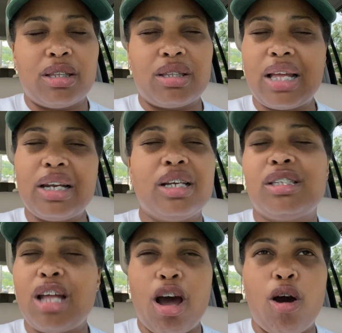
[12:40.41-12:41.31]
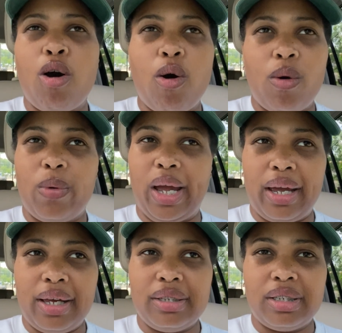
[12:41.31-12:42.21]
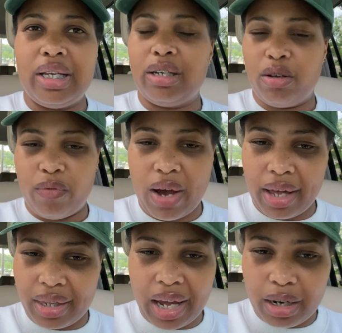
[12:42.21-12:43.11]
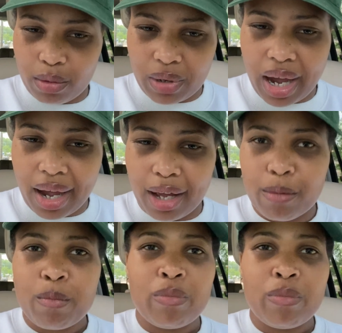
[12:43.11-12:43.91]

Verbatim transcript: that does not always signify the hand of God